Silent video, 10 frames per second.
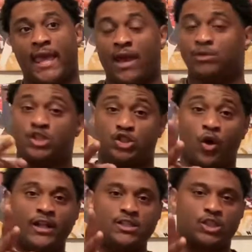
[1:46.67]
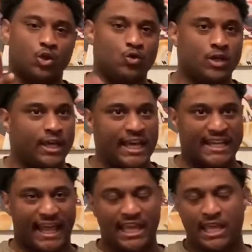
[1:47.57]
it was a Jordan two, and
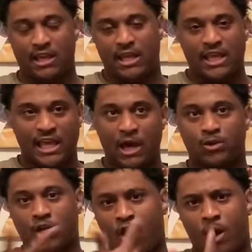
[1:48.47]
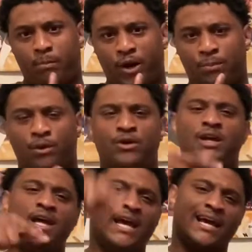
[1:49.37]
like it, it was all purple.
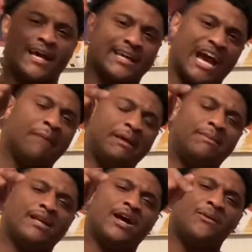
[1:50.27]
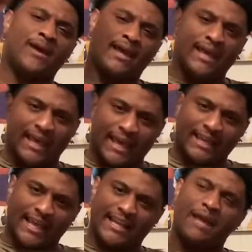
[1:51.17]
A comment below and
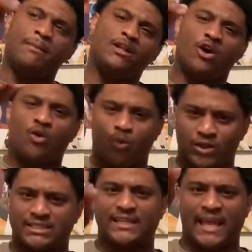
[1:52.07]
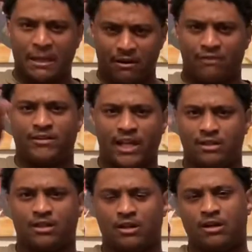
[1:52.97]
like let me know what's the name of
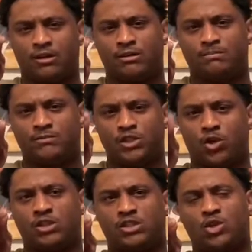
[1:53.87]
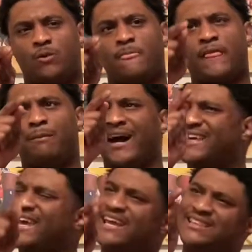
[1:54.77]
that uh Jordan two. But I
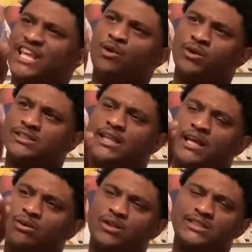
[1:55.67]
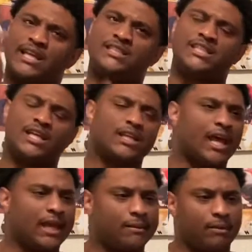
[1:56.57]
can't think what's that what's that chick
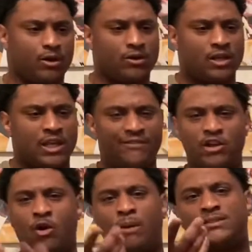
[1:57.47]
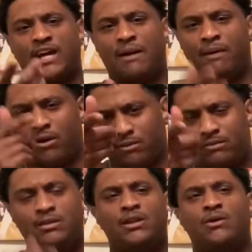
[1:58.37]
name, bro. If you know what I'm talking about,
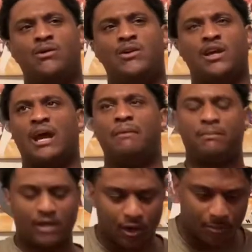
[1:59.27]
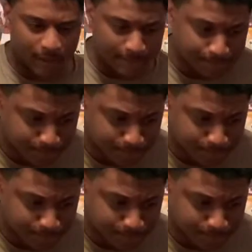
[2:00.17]
you know, comment below. But